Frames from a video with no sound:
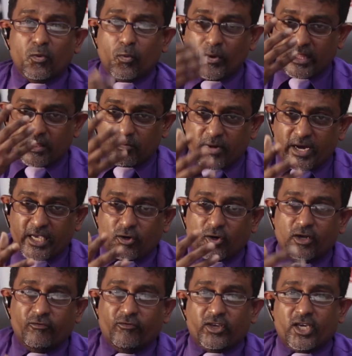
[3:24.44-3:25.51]
with my
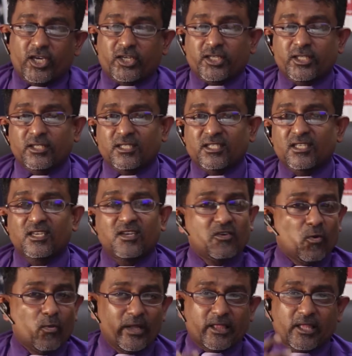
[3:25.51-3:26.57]
qualifications,
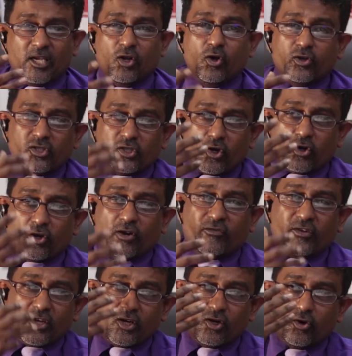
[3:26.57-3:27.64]
with the
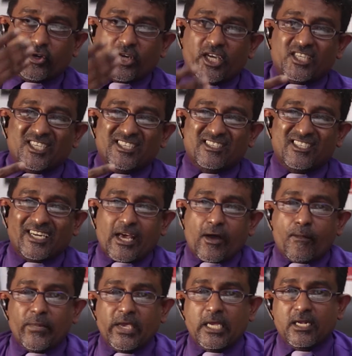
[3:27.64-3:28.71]
geographical locations that I
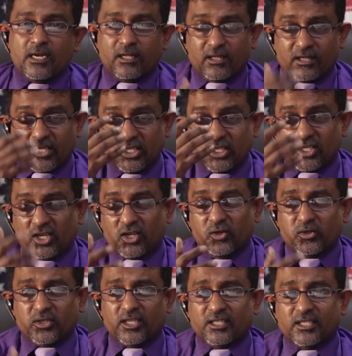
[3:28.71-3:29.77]
have been, the
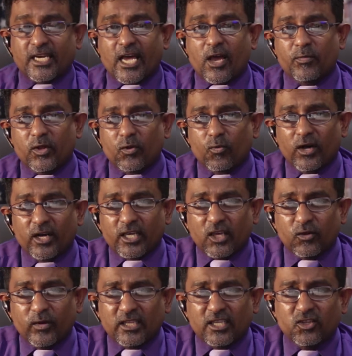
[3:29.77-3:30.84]
institutions that I have been
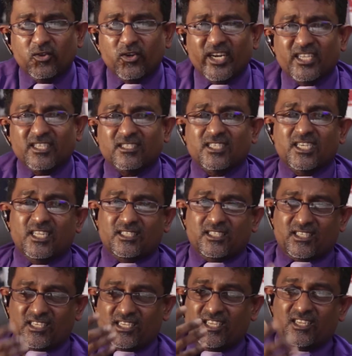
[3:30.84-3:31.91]
working with in United States,
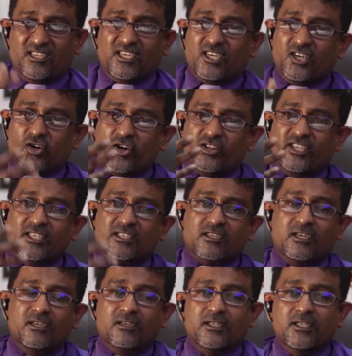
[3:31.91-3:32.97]
in England, all these
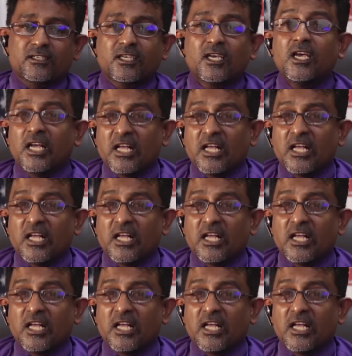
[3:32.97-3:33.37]
countries.